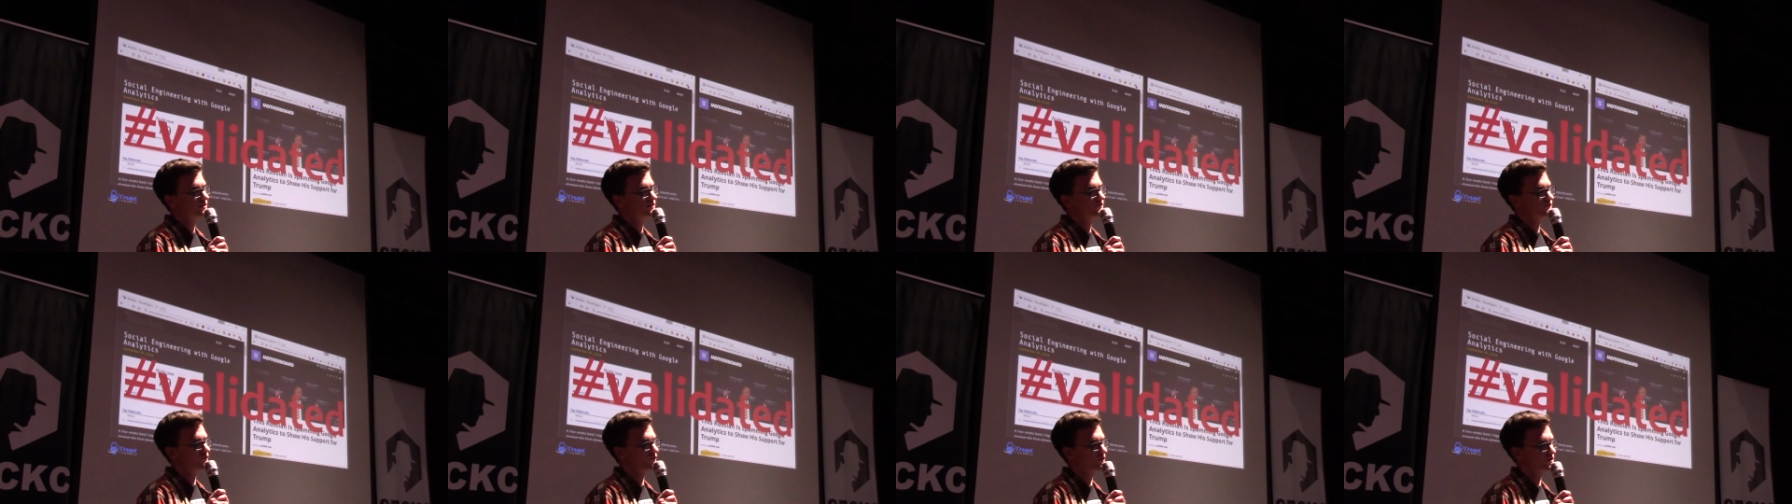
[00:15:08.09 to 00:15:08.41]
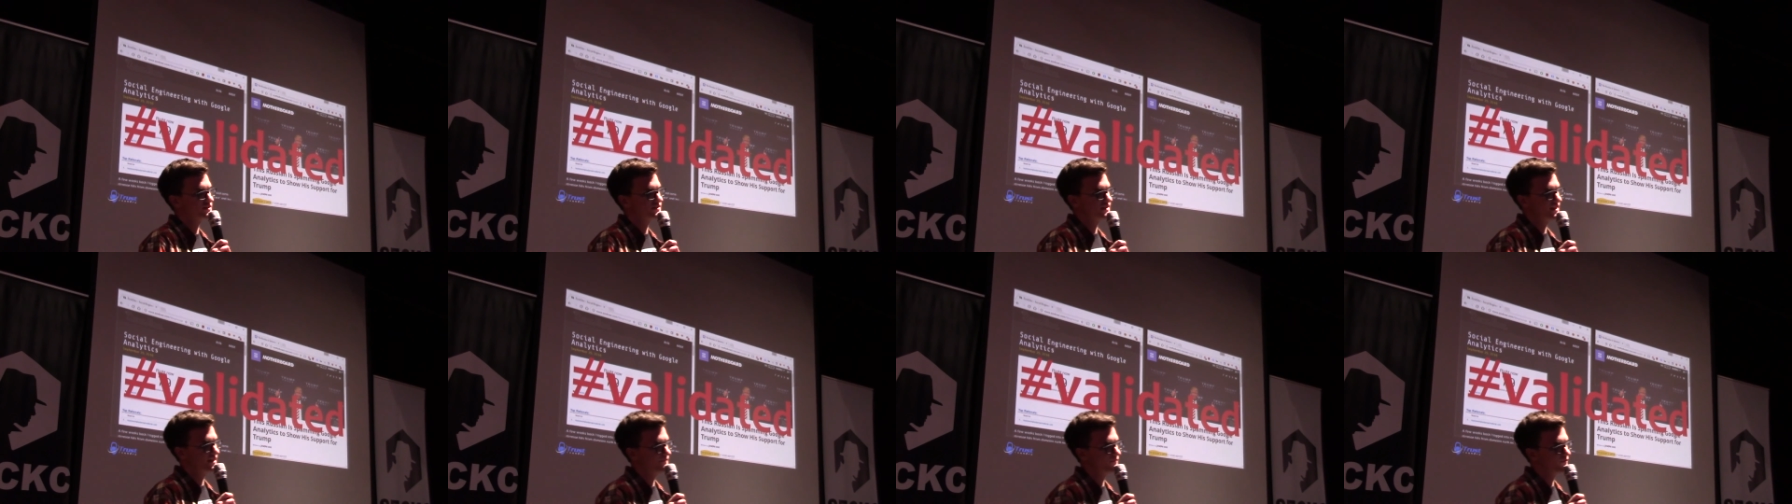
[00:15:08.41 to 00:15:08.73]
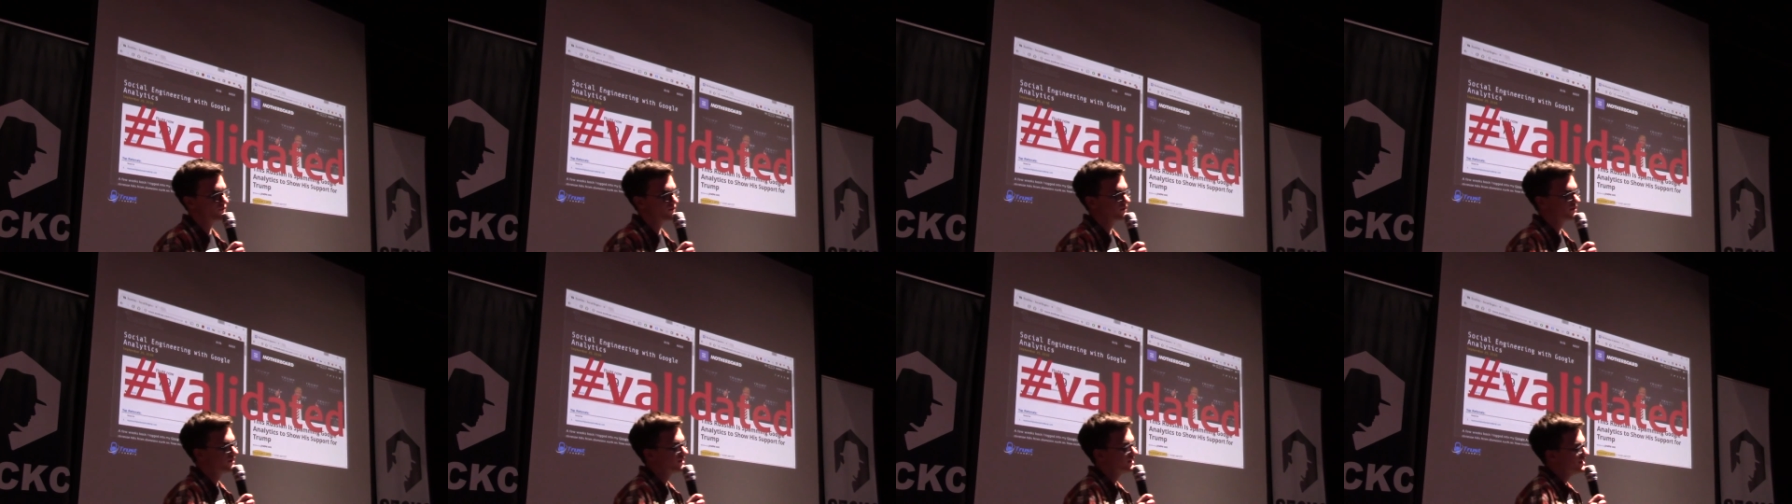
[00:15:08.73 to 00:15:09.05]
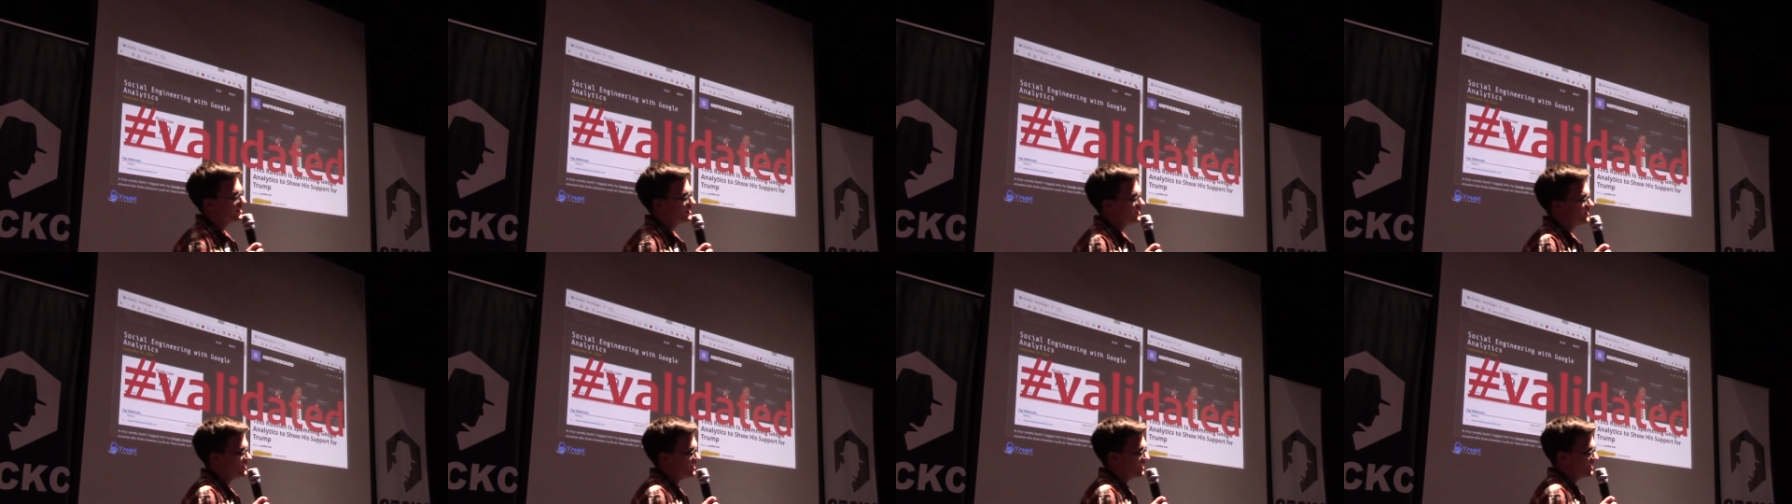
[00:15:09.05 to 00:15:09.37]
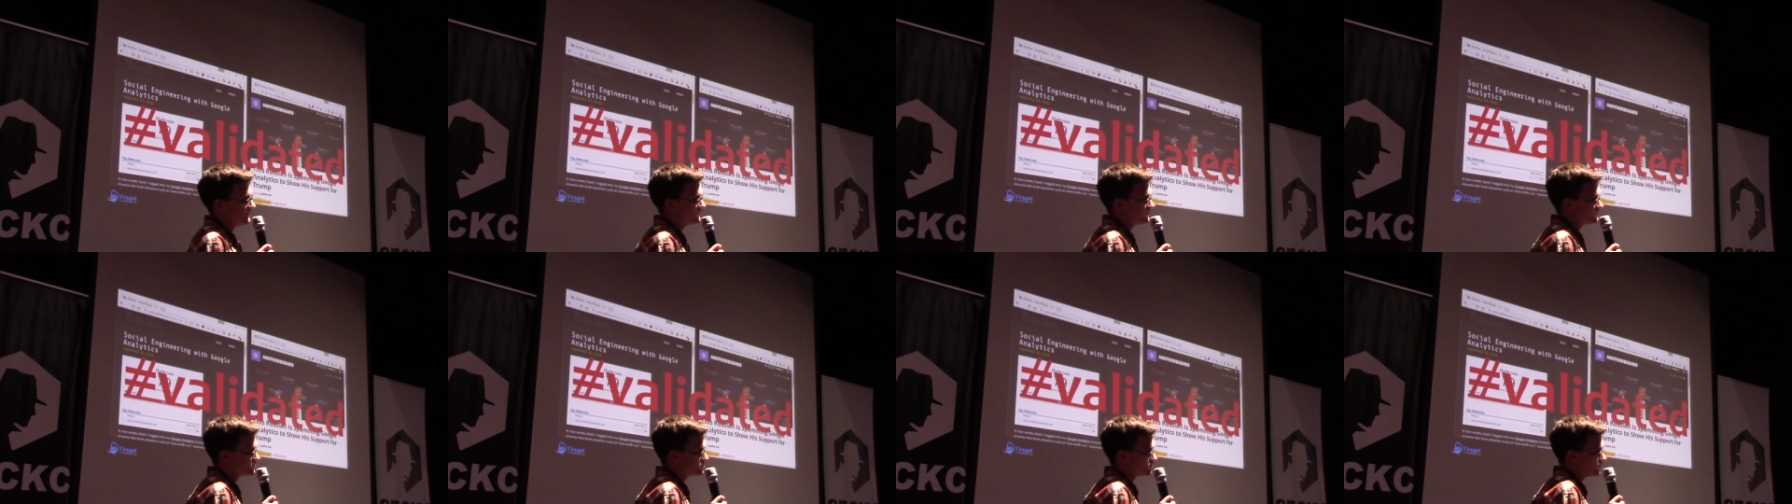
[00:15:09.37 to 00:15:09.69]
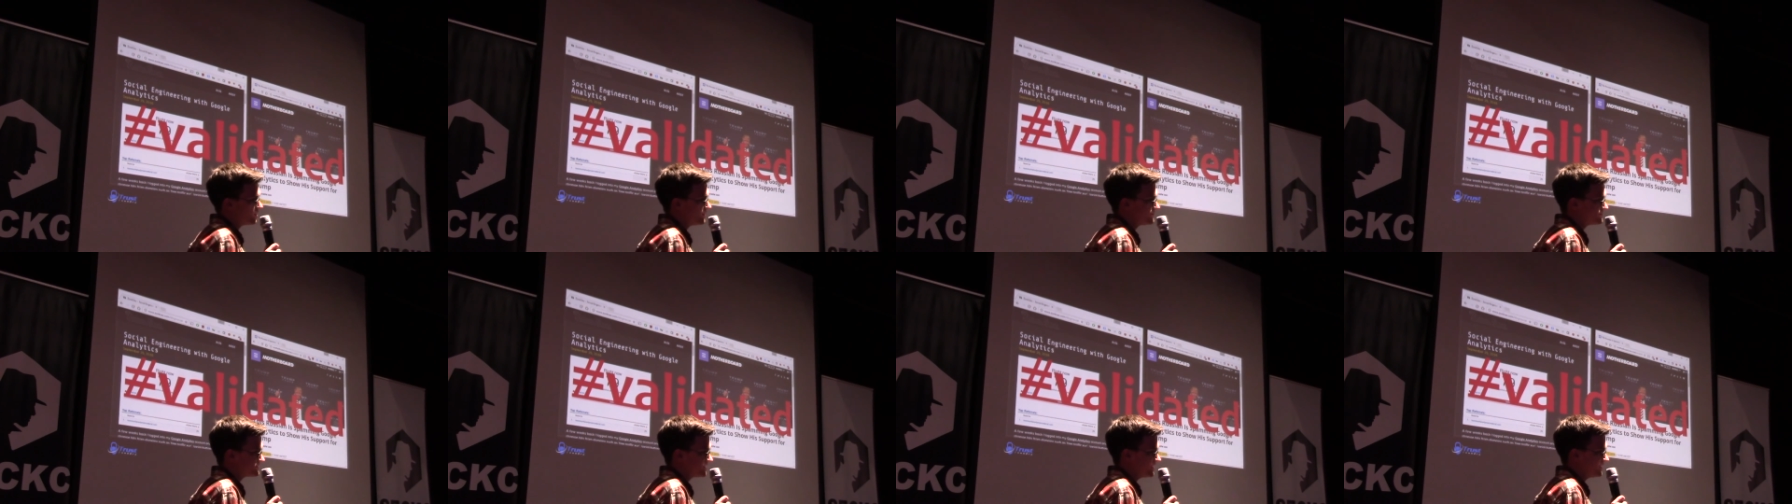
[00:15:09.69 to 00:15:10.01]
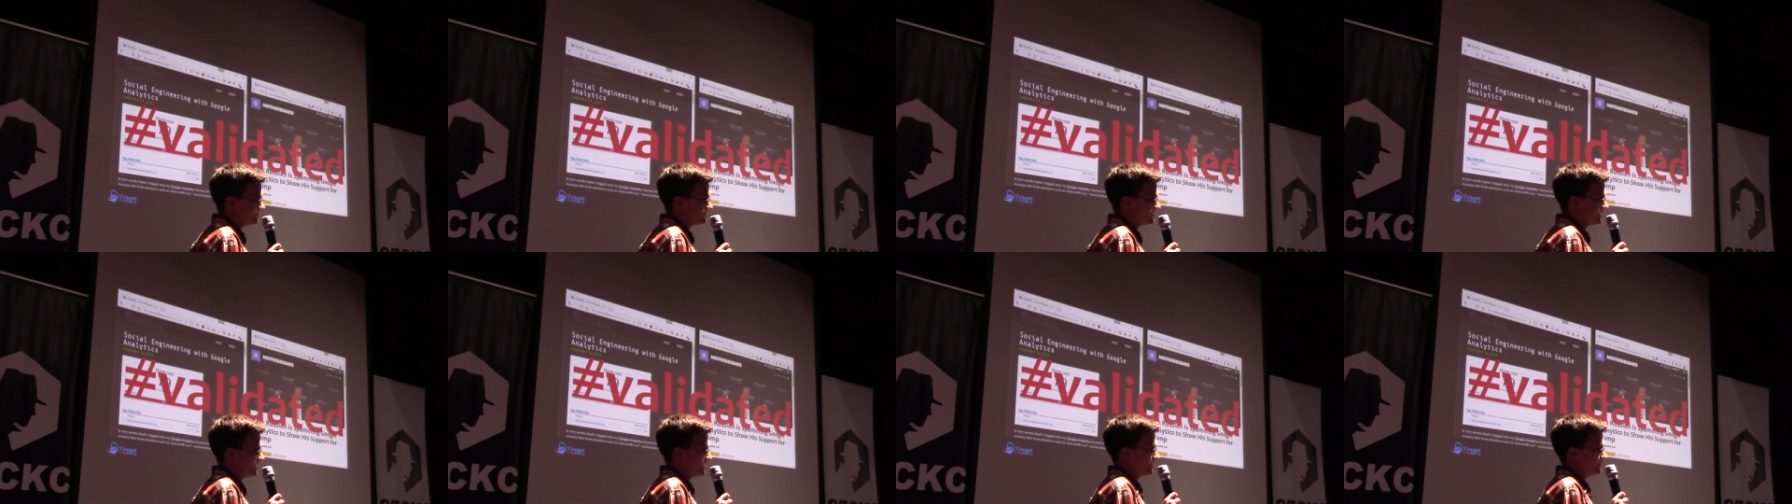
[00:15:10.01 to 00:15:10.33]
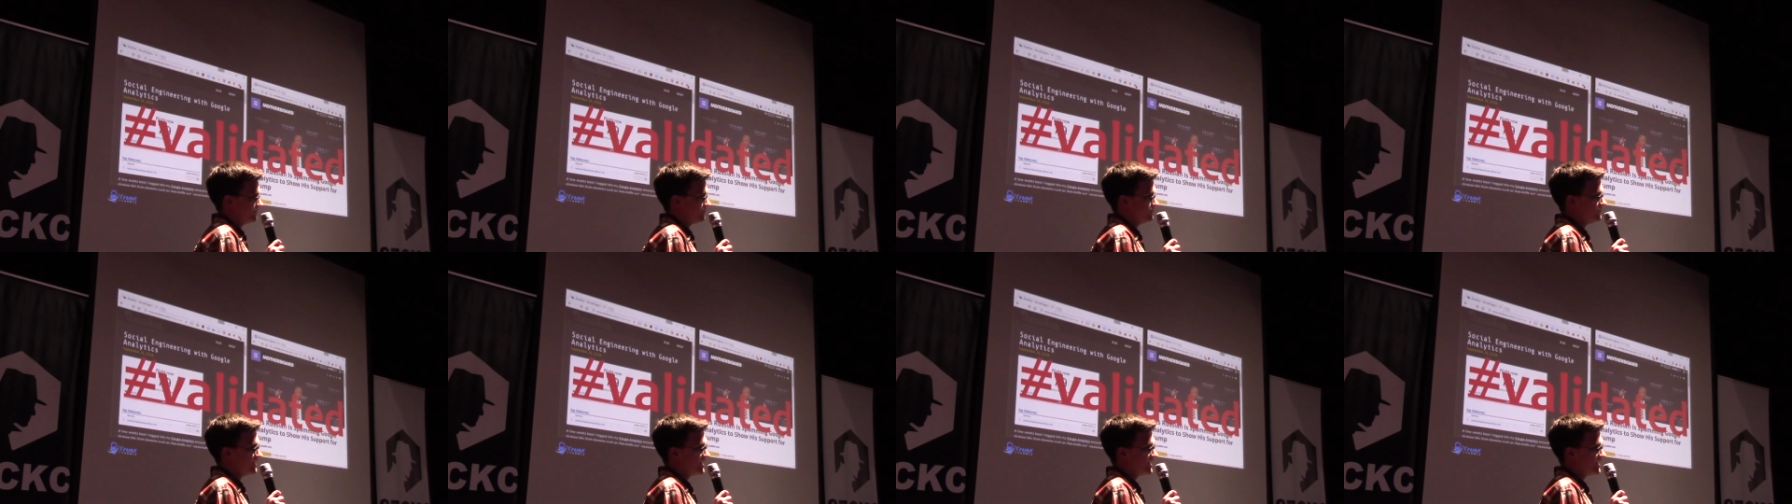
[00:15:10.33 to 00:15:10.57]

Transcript: For example, if there's a website that